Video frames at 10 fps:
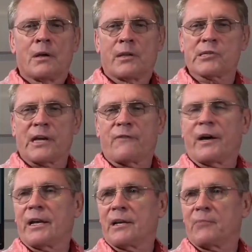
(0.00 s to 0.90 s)
This guy
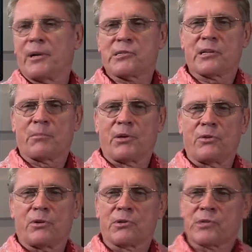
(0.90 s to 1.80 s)
finally admits it. The
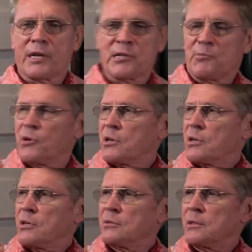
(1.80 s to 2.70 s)
Blue Earth Science book,
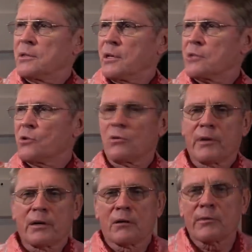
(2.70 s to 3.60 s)
uh, I think it's Holt
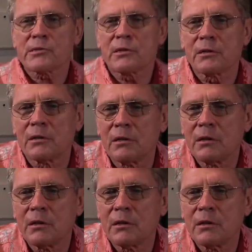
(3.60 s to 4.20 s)
Reinhardt Winston?